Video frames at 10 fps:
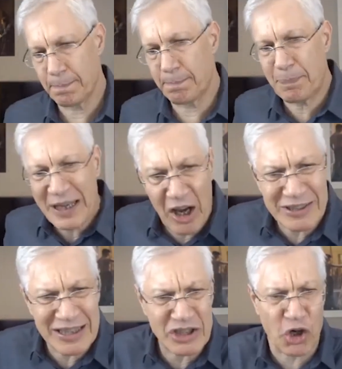
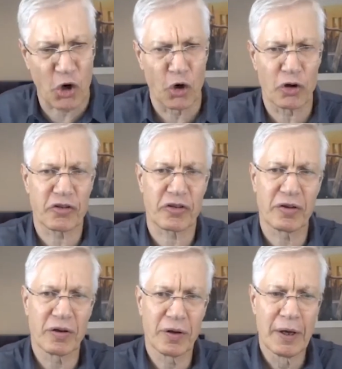Because it's coerced,
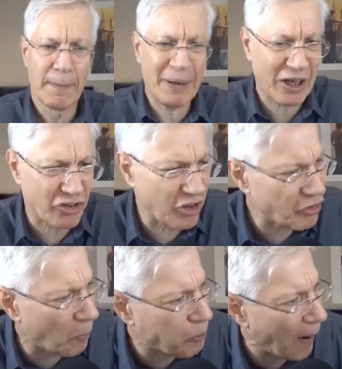because there's
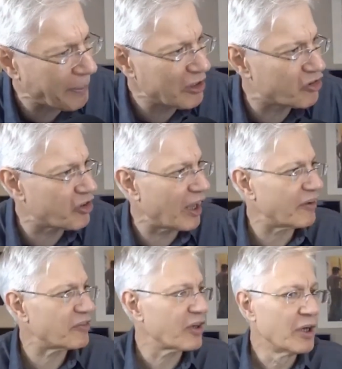no proper
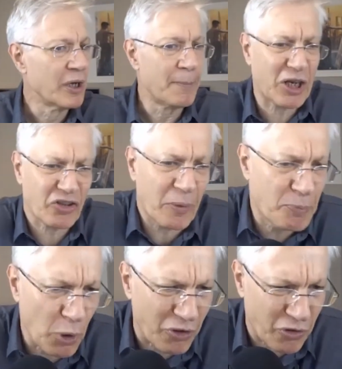incentives, because the
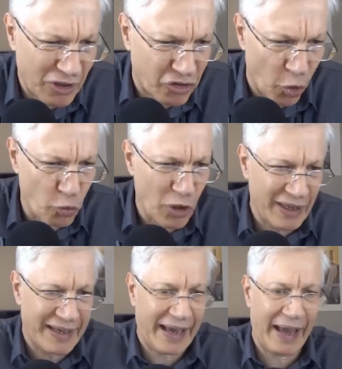bureaucrats don't
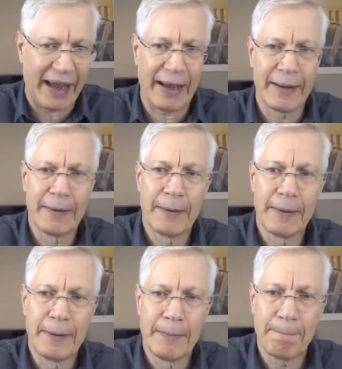really care,
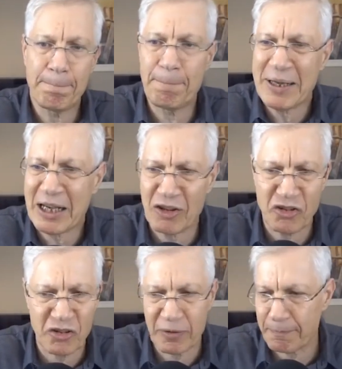
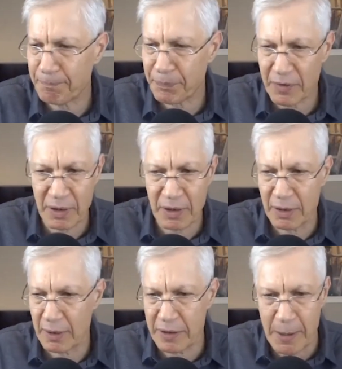because
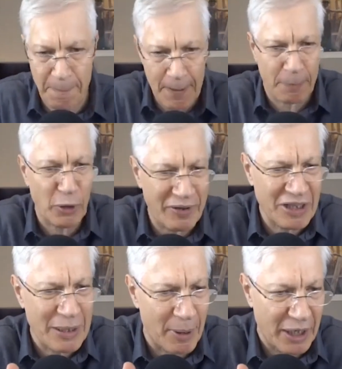the people
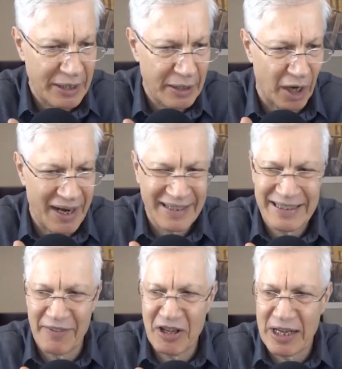giving the money are not
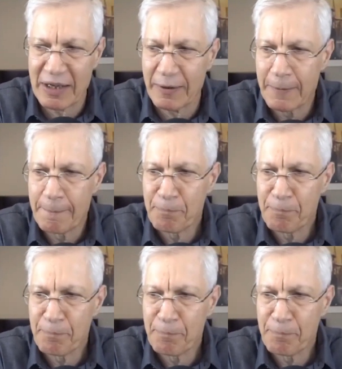giving it